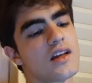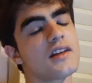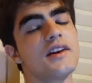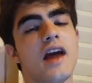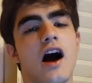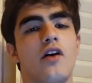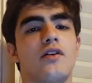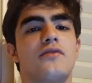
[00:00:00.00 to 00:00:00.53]

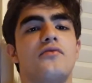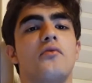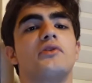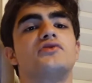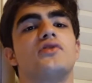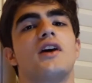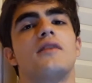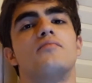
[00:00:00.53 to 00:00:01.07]
Now, if you
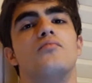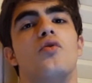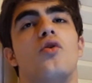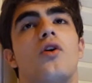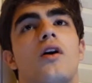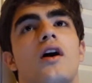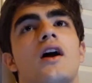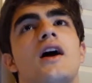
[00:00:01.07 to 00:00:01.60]
want to get
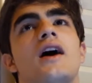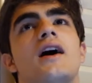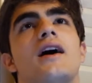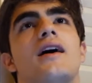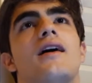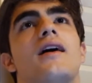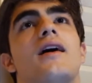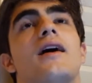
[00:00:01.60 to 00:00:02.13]
more,
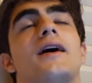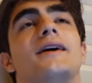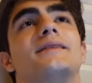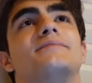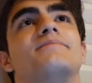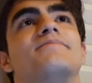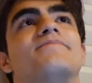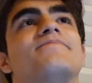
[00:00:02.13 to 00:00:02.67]

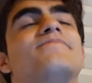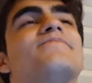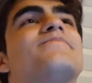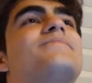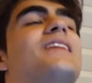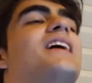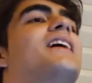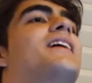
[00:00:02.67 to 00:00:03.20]

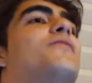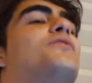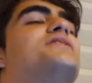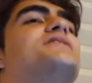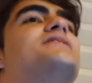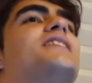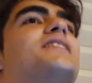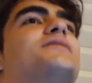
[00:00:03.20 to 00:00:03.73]

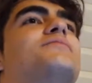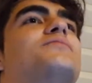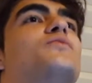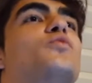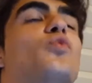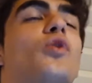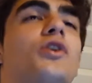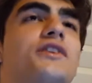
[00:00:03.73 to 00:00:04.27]
what's the
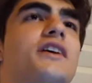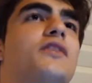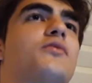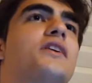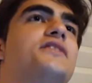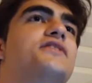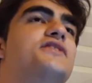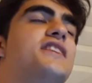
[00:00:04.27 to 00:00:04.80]
word that
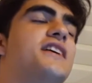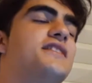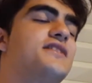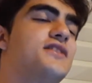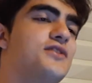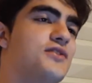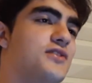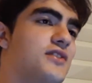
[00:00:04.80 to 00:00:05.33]
Greg
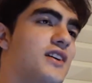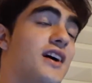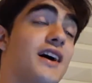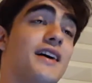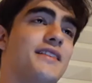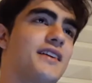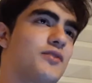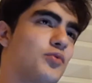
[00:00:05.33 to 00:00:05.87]

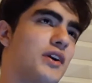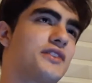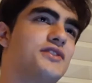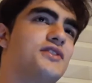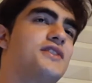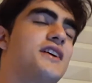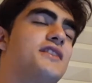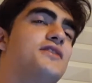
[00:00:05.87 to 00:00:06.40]

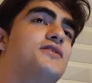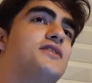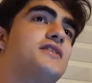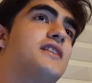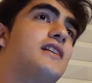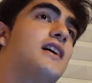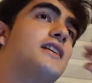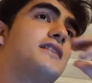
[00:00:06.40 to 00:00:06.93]
Doucette
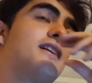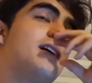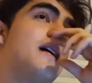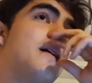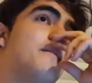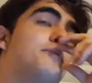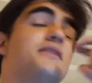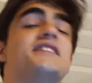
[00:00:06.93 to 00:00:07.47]
uses a
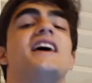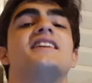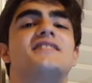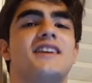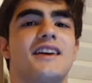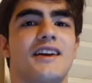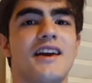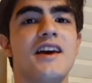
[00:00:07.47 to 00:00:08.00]
lot?
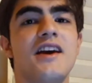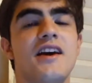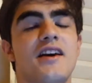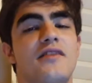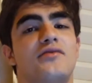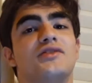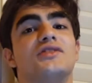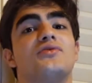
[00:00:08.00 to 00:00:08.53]
Pedantic.
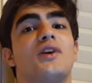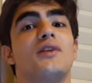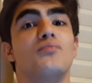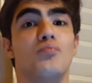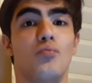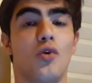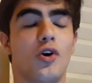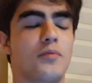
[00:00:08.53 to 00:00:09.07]
If you want to
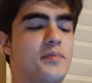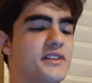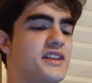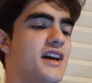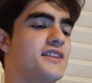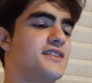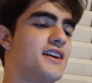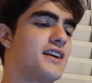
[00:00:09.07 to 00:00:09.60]
get more
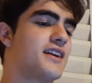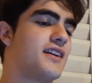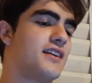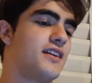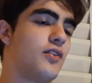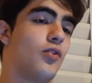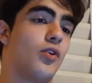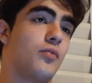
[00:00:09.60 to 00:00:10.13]

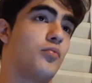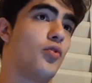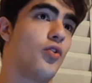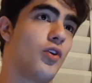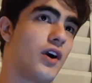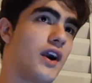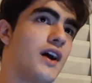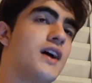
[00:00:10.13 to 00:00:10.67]
pedantic or
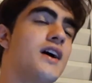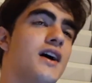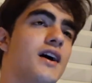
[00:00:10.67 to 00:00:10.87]
more